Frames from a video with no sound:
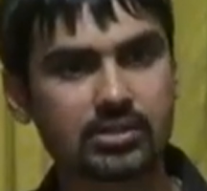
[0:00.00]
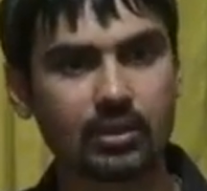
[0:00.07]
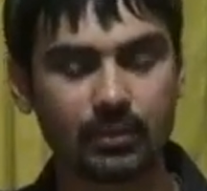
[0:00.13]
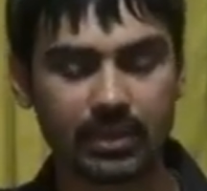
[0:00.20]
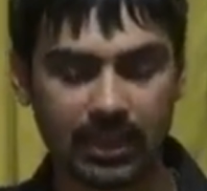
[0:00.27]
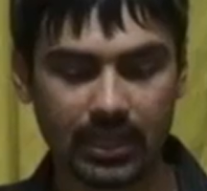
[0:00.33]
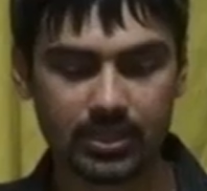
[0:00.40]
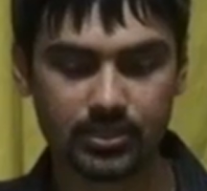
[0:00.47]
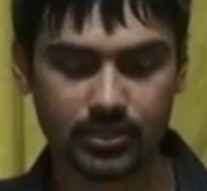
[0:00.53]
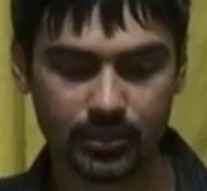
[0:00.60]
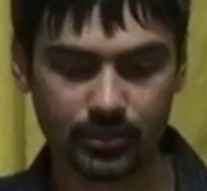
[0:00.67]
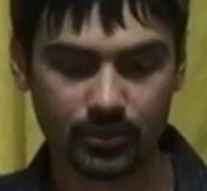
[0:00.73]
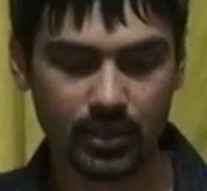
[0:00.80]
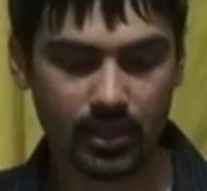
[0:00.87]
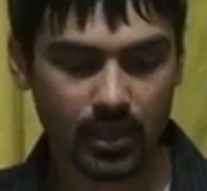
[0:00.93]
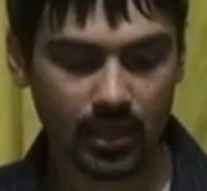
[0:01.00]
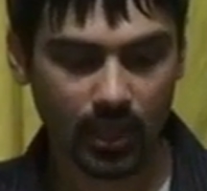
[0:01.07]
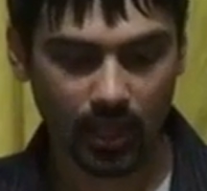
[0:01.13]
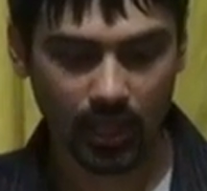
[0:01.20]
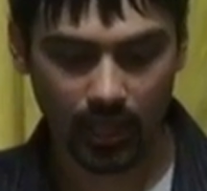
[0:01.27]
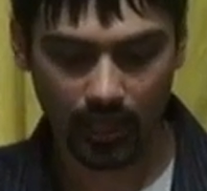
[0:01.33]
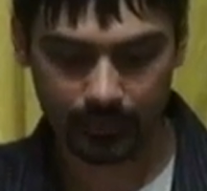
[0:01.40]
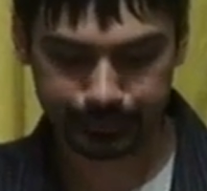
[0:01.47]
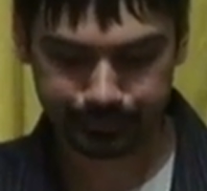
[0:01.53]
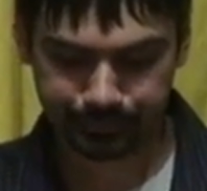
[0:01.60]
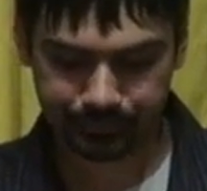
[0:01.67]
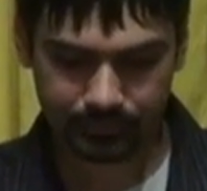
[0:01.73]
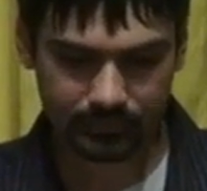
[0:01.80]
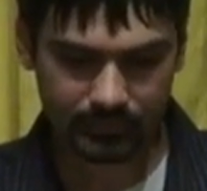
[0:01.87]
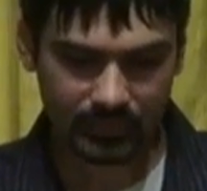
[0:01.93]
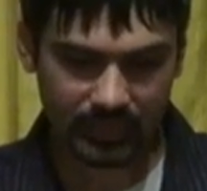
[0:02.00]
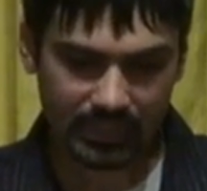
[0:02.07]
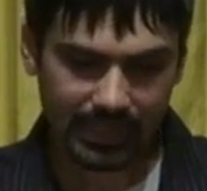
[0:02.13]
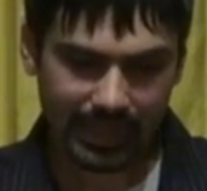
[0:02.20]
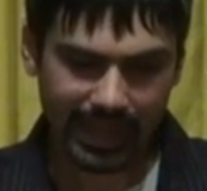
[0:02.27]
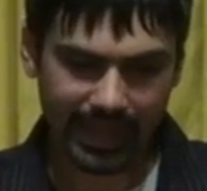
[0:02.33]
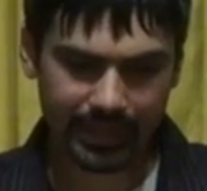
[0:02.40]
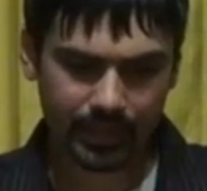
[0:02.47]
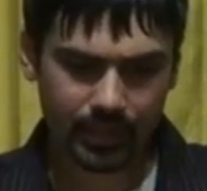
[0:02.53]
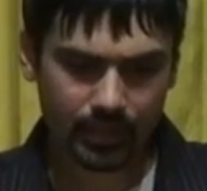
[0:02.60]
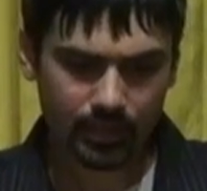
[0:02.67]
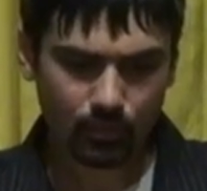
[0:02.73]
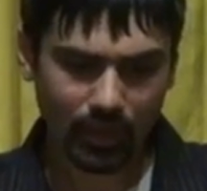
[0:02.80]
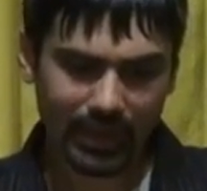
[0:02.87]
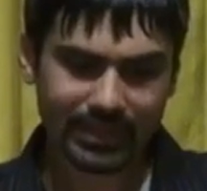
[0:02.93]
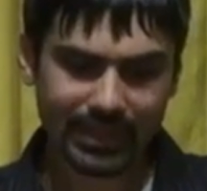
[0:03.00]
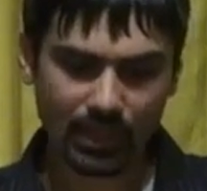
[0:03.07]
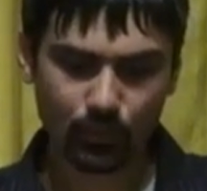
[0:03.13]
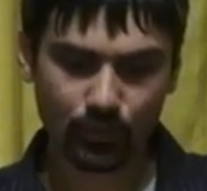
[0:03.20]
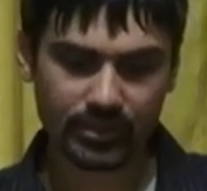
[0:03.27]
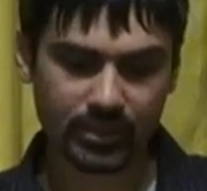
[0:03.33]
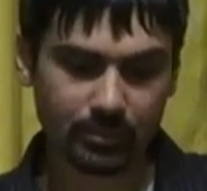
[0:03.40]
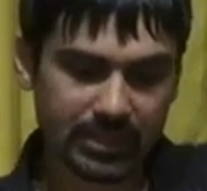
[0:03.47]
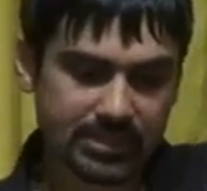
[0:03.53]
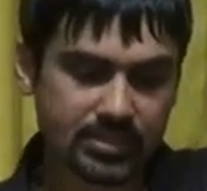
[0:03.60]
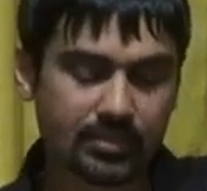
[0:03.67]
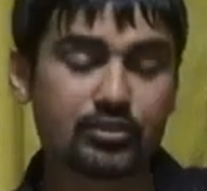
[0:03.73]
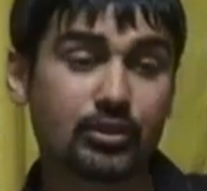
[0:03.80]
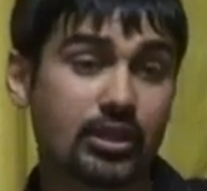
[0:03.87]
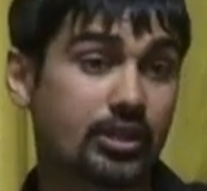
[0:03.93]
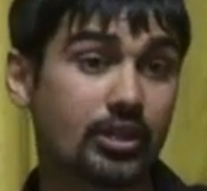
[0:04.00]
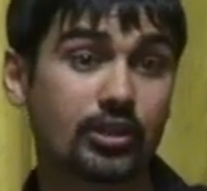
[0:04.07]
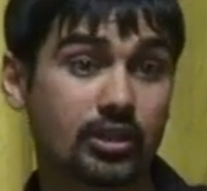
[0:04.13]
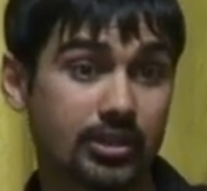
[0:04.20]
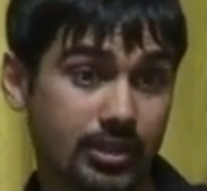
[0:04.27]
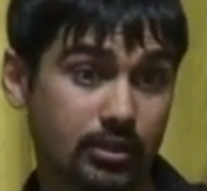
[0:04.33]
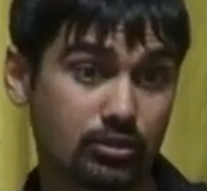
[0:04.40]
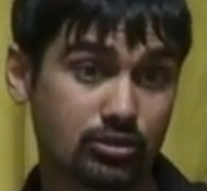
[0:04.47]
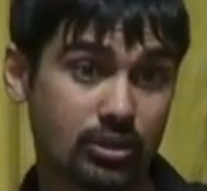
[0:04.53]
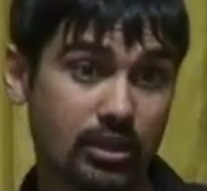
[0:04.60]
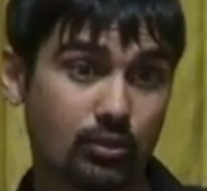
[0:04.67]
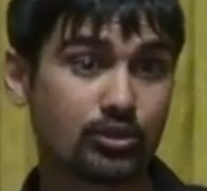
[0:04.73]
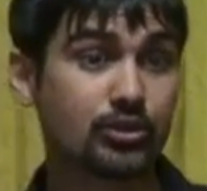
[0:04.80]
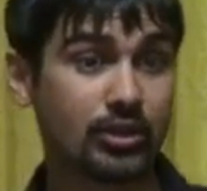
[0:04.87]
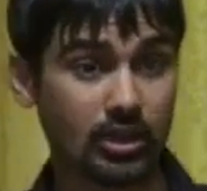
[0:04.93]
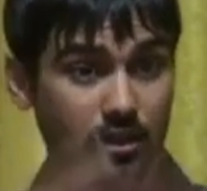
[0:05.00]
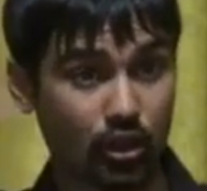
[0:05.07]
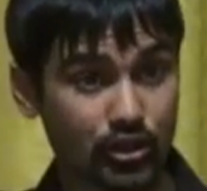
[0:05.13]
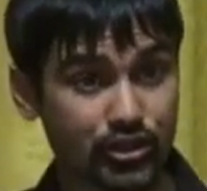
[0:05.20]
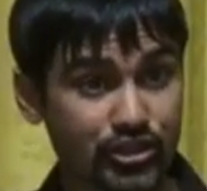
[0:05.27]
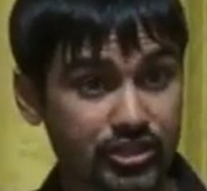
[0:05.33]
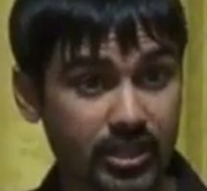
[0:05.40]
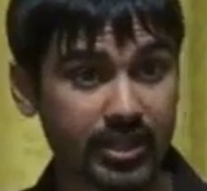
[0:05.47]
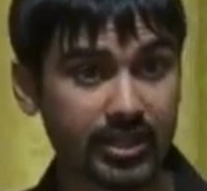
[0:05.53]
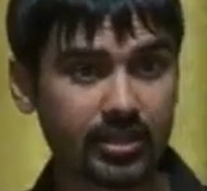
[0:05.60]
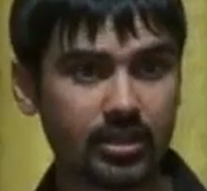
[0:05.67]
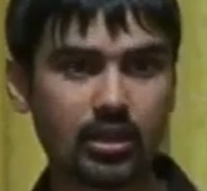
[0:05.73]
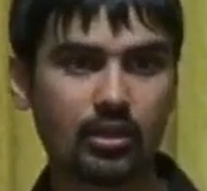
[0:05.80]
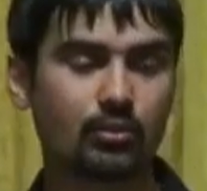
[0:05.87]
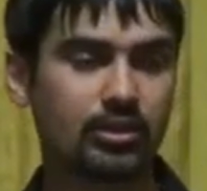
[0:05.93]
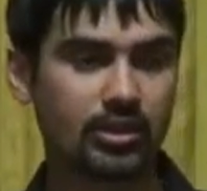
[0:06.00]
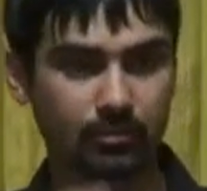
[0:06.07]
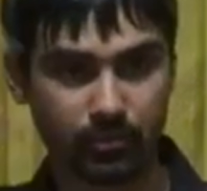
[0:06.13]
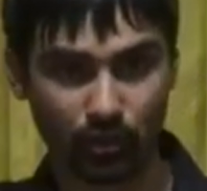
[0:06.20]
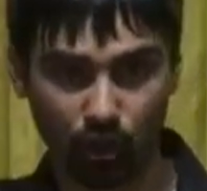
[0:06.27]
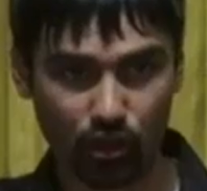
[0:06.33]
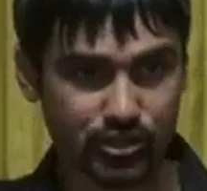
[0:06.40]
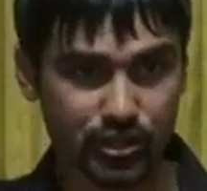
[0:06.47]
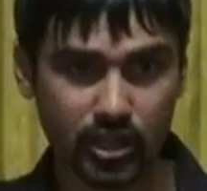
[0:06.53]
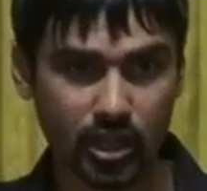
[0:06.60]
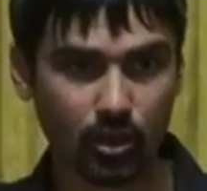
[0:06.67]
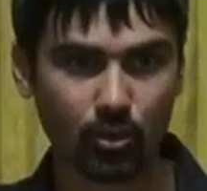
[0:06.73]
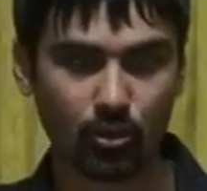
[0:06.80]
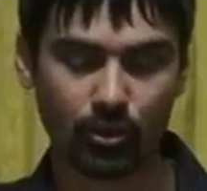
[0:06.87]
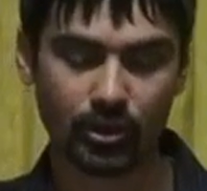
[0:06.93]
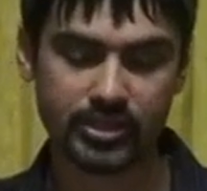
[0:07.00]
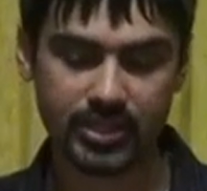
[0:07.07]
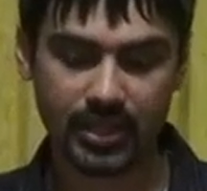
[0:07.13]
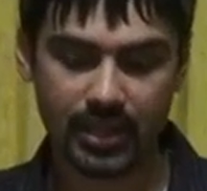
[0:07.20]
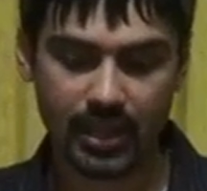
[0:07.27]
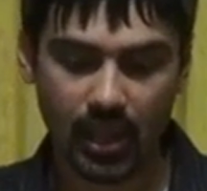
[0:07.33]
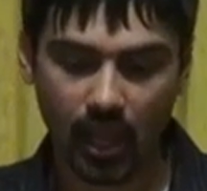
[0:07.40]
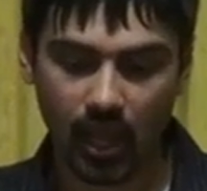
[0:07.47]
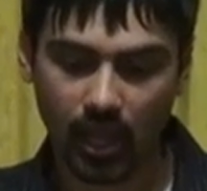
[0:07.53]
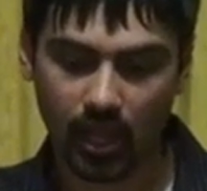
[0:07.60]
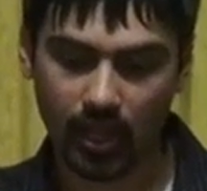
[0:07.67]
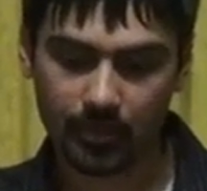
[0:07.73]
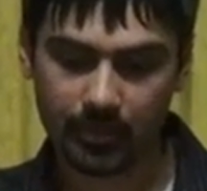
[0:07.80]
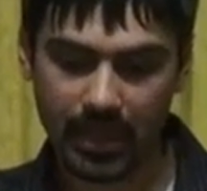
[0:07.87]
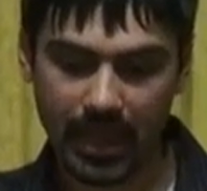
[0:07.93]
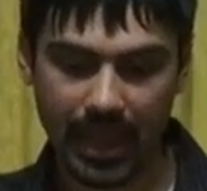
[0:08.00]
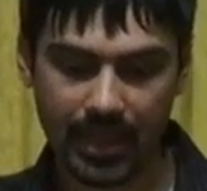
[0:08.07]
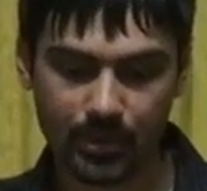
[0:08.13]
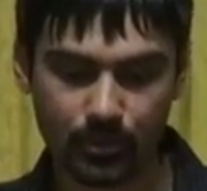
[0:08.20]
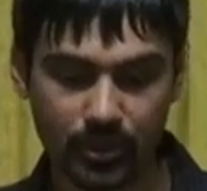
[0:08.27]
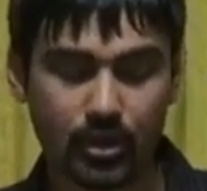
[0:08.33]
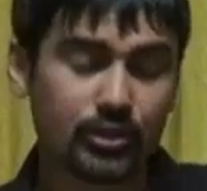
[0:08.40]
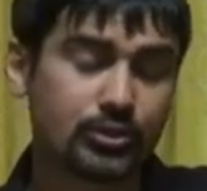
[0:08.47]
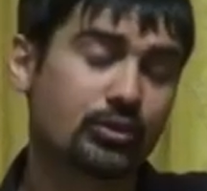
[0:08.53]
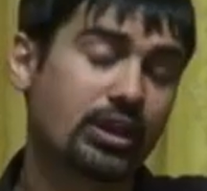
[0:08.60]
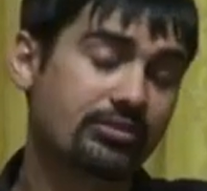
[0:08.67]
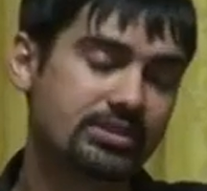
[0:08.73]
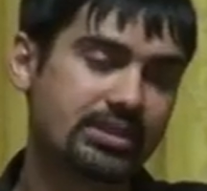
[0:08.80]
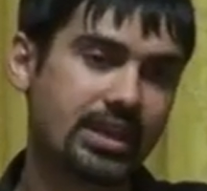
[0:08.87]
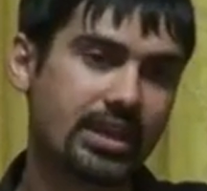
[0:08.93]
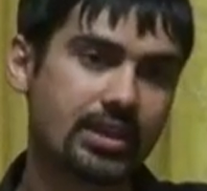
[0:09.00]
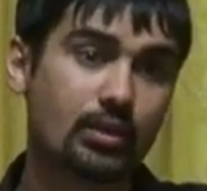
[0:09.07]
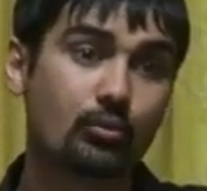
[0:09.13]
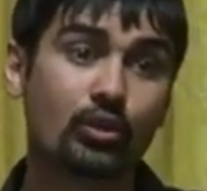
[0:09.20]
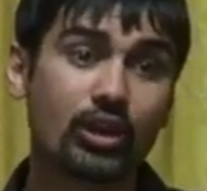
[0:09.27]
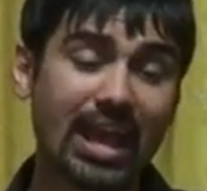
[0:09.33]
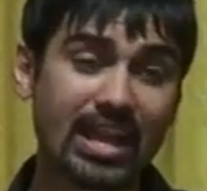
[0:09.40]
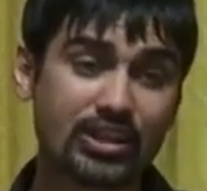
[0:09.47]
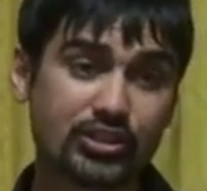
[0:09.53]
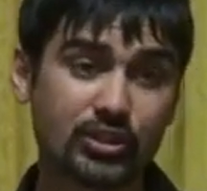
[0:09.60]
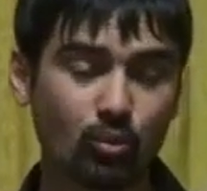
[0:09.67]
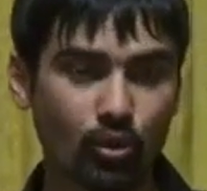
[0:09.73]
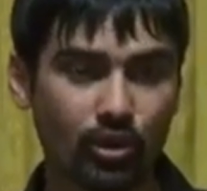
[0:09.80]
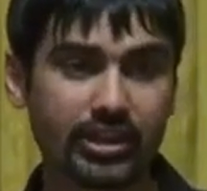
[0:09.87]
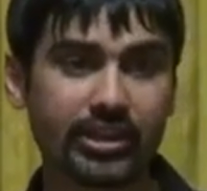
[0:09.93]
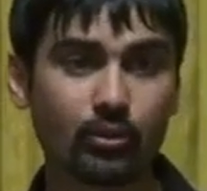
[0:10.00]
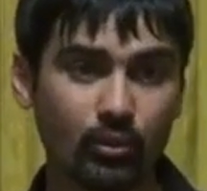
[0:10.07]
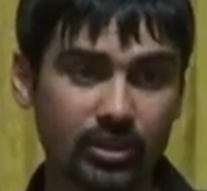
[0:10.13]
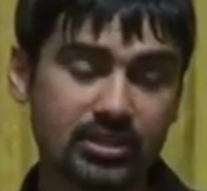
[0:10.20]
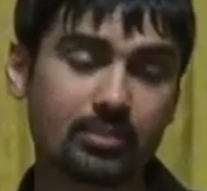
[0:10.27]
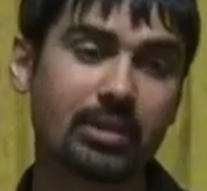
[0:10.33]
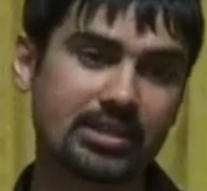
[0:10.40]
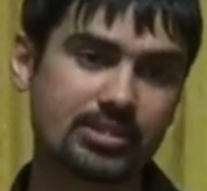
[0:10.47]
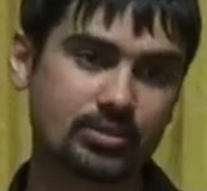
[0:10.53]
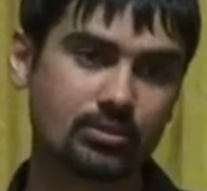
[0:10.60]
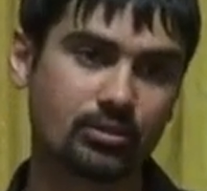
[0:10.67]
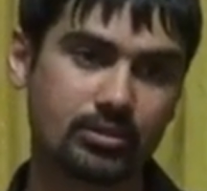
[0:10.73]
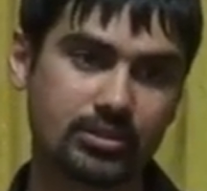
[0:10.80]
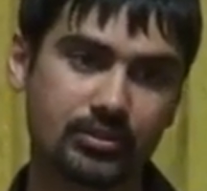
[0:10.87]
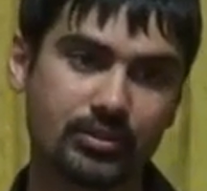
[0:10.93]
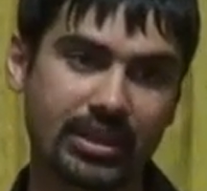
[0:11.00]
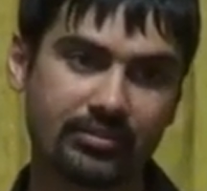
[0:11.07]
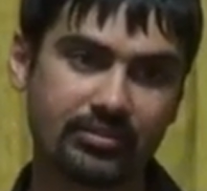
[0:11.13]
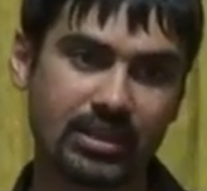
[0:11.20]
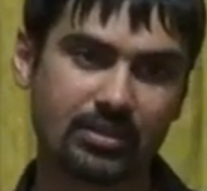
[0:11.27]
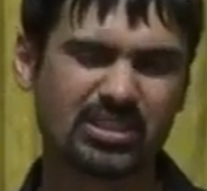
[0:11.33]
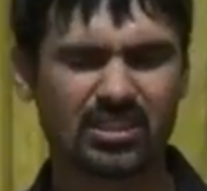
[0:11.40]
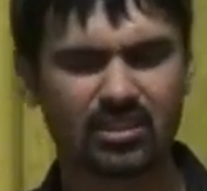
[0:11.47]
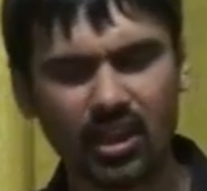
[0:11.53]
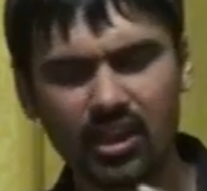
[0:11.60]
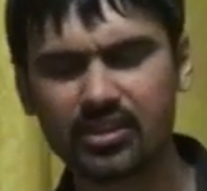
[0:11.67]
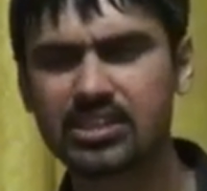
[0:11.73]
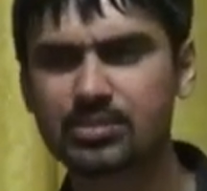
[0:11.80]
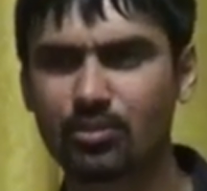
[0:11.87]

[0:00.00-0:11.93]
that we had to do. Um, and right now, we're in the midst of doing another clinical trial. We're doing a larger study with a larger cohort, um, and we're going through F D A. And we're actually working with the med school and doing F D A, because a lot of these